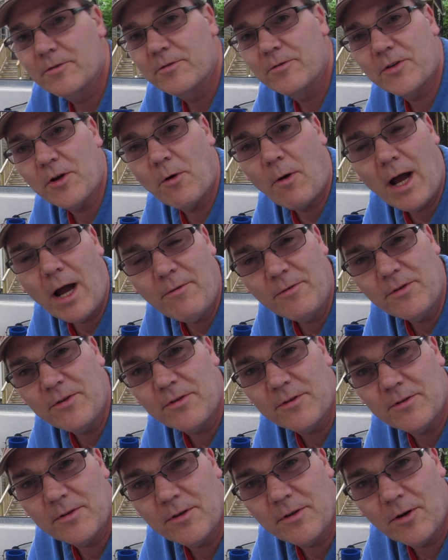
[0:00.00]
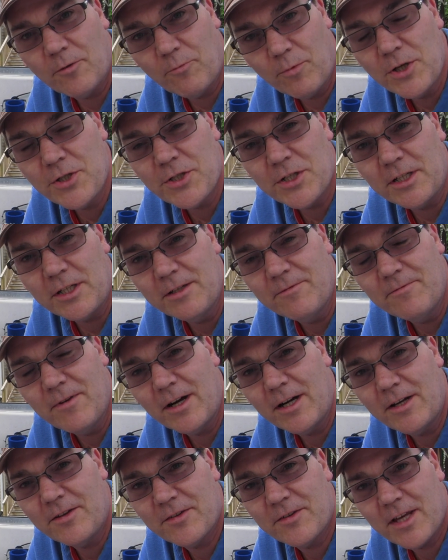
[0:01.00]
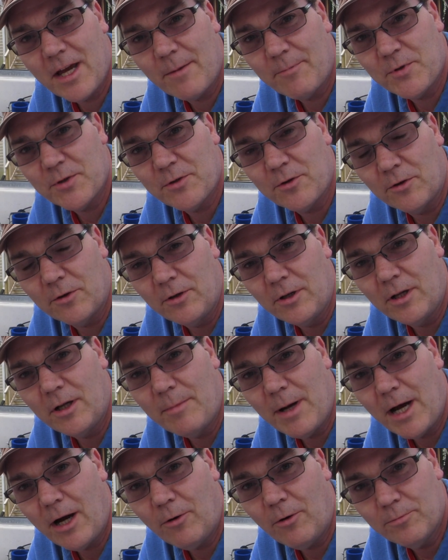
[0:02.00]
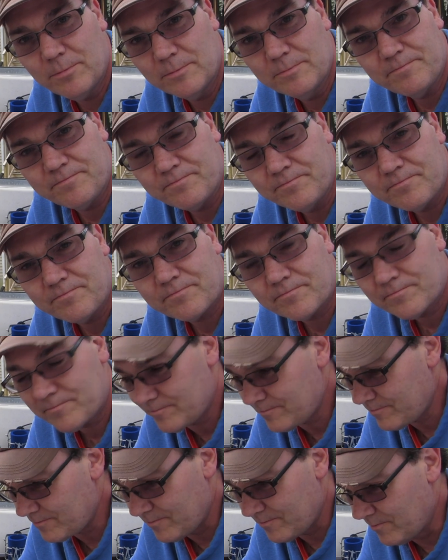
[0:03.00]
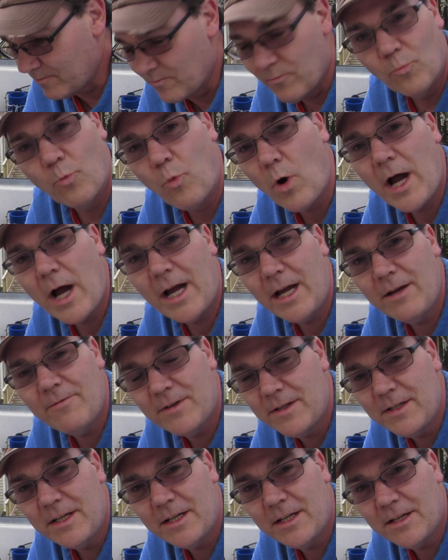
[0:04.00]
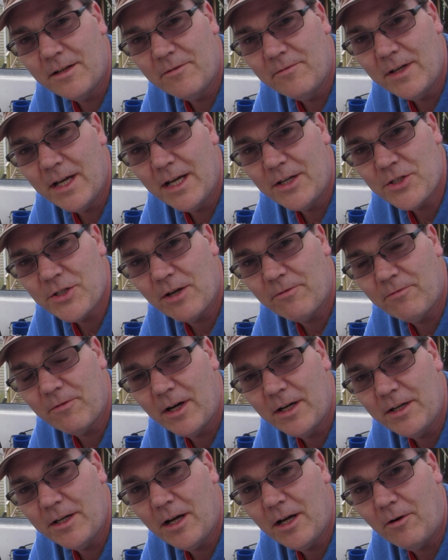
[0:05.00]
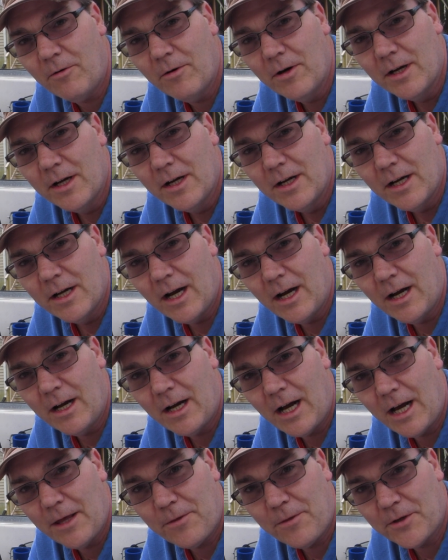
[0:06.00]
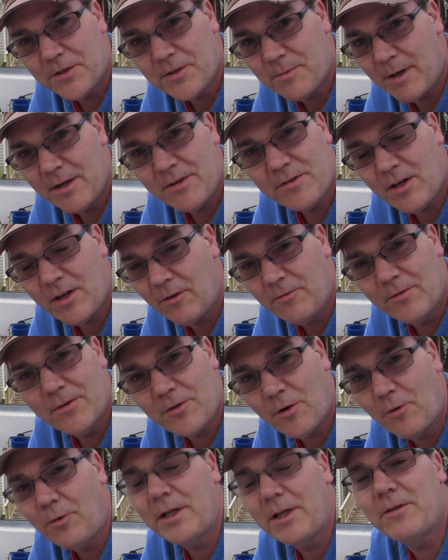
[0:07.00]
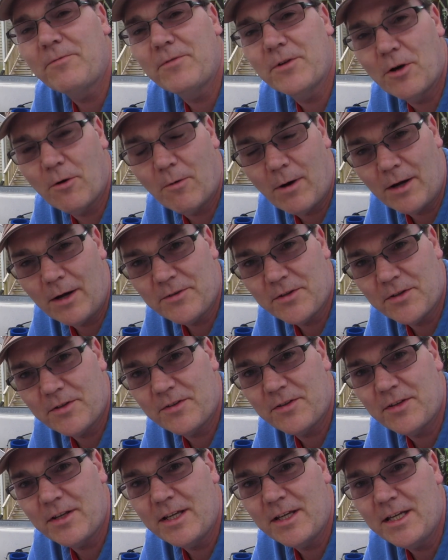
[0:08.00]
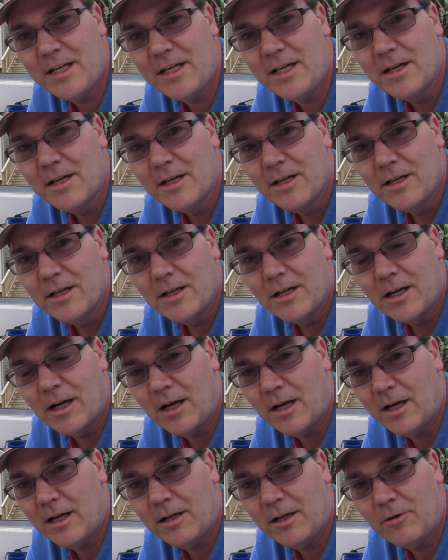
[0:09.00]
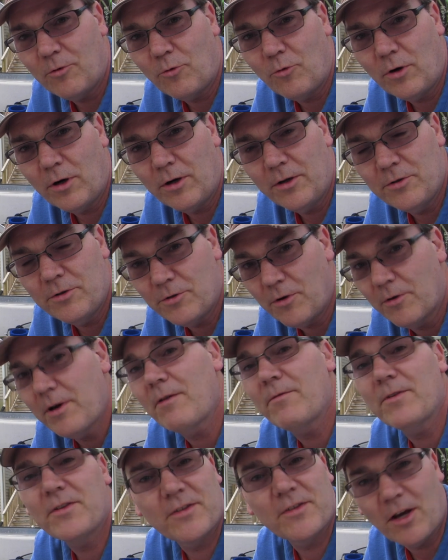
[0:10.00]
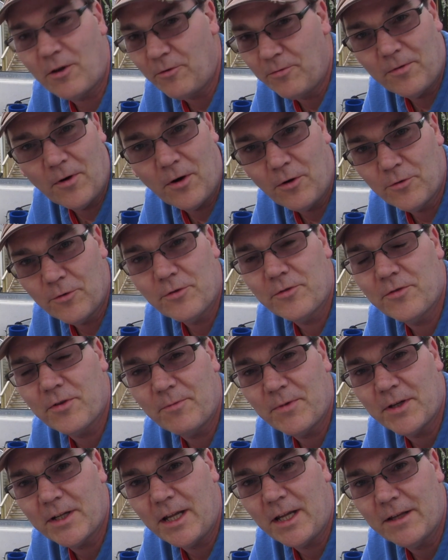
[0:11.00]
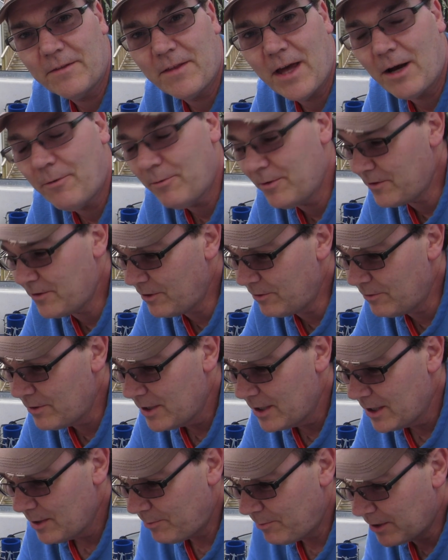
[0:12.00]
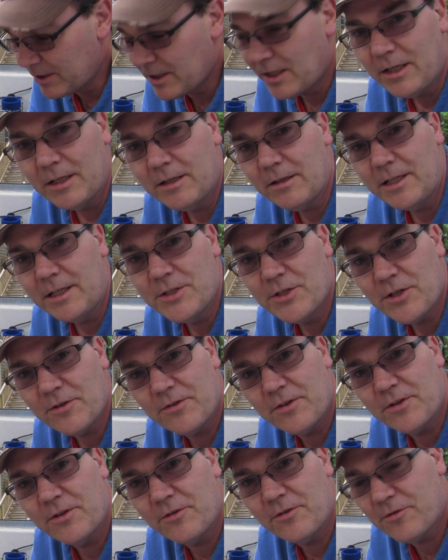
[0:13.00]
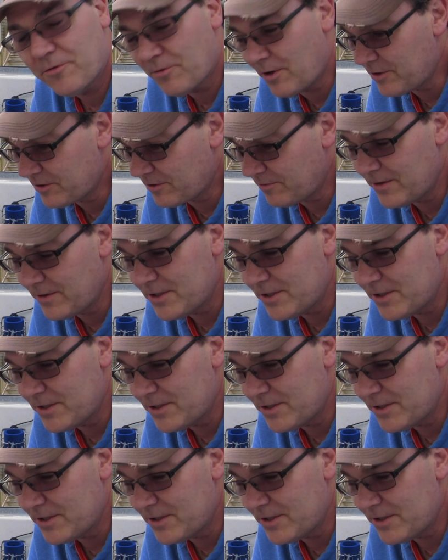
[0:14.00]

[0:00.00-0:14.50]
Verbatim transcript: So I was originally very skeptical about why I even needed a VHF radio. Uh, I thought to myself, it's only if you go out to sea uh, or you don't have a cell phone or something like that with you. But clearly just the distress